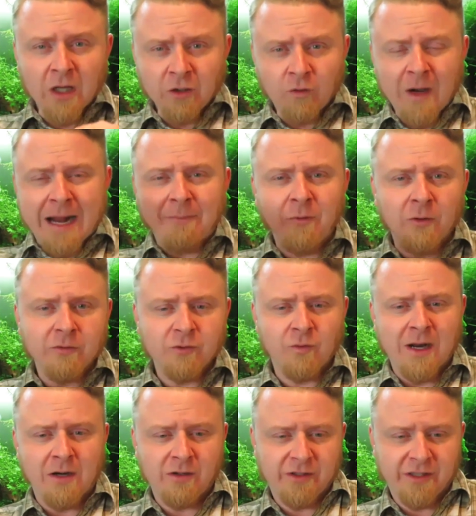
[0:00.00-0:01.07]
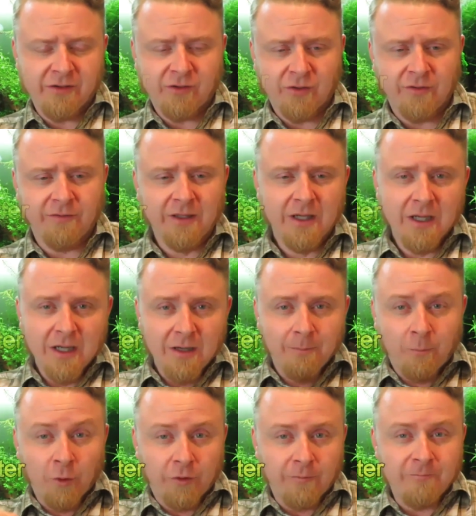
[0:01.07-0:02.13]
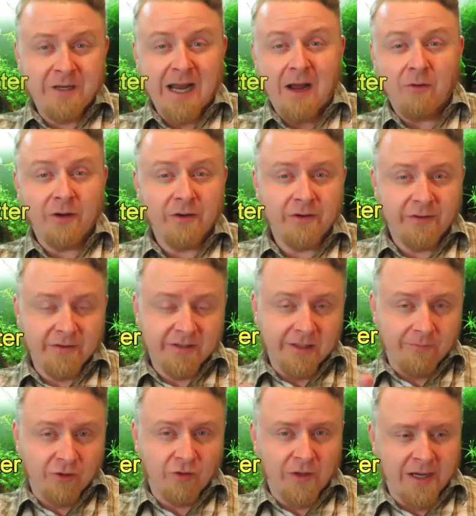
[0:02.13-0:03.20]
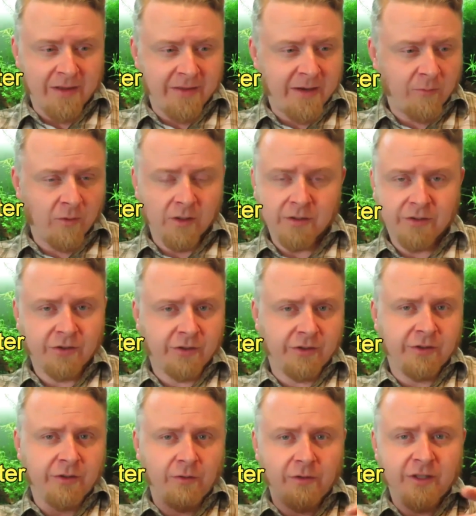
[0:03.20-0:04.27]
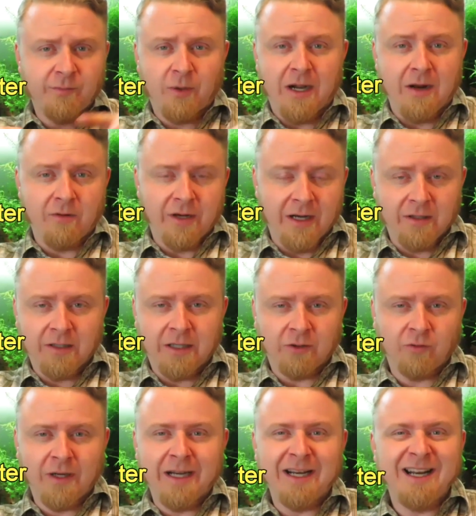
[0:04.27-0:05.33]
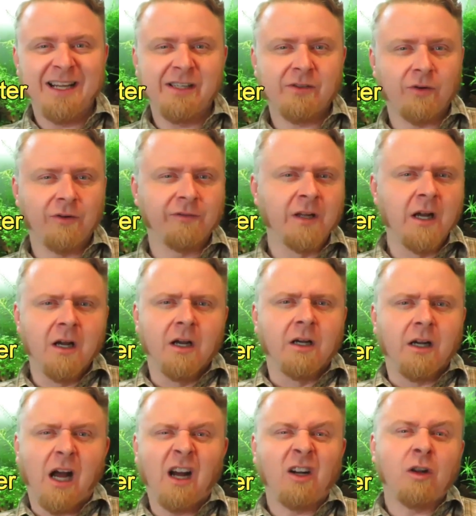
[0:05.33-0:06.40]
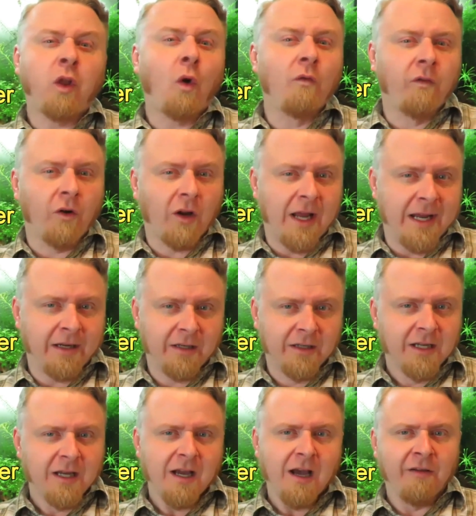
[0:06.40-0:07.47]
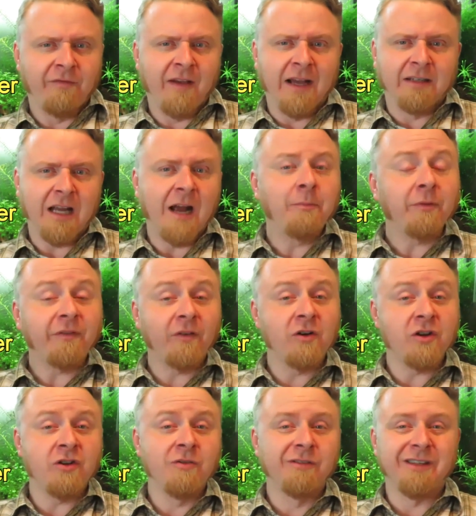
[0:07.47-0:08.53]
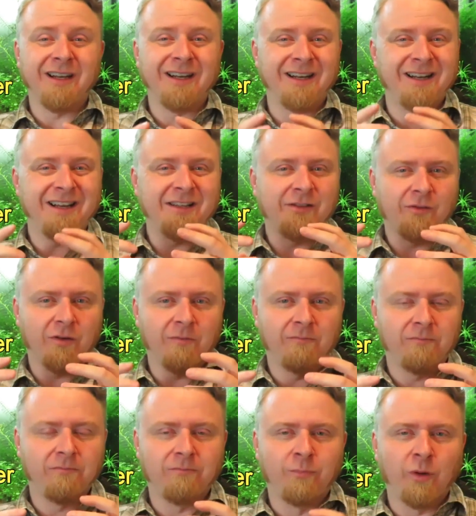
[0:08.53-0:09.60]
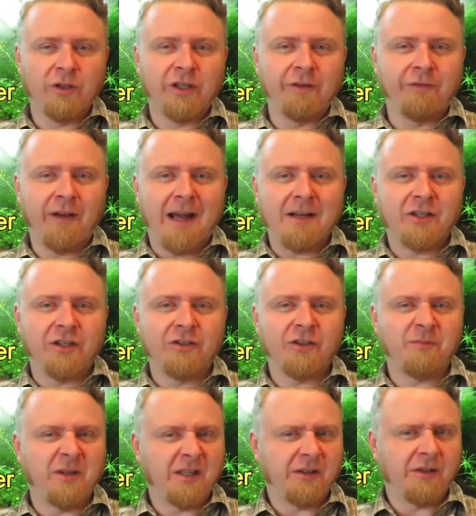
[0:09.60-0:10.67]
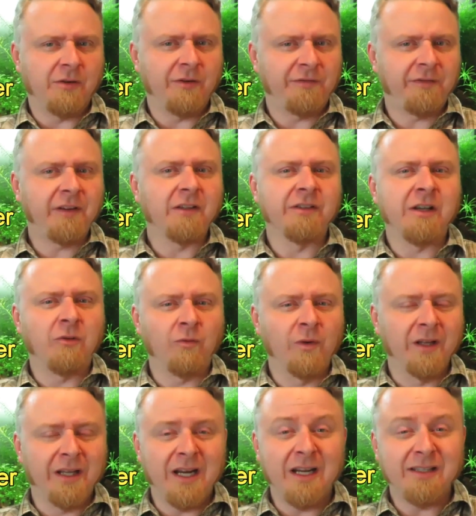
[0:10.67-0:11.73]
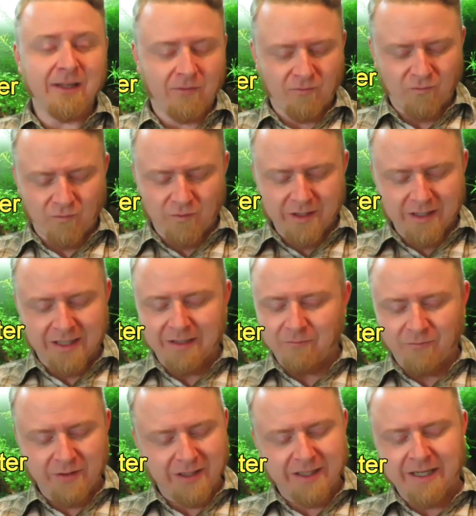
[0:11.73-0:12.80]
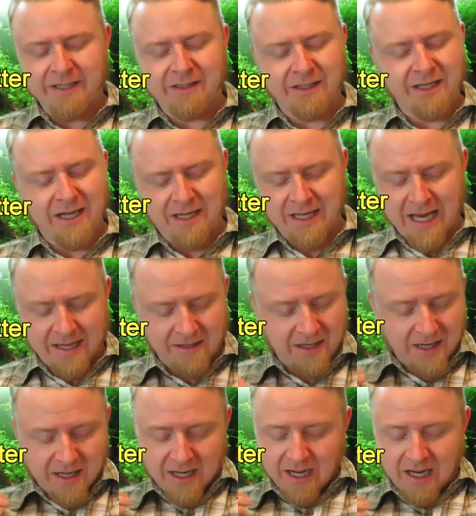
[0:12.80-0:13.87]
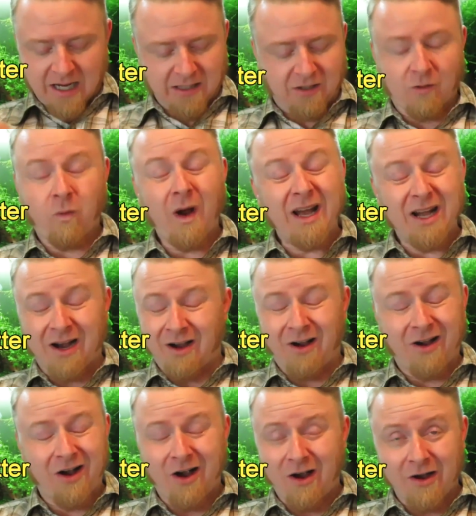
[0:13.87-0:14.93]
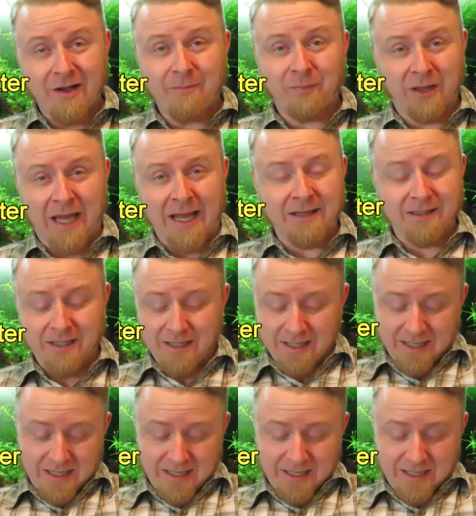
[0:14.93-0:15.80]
grab those runners and sort of put them down into the substrate, and they will slowly spread out and create a nice sort of clover-like effect. I prefer to use it in a nice sort of bushy fashion just because, it fills out really nice and really, really easily. Again, quite a hardy plant.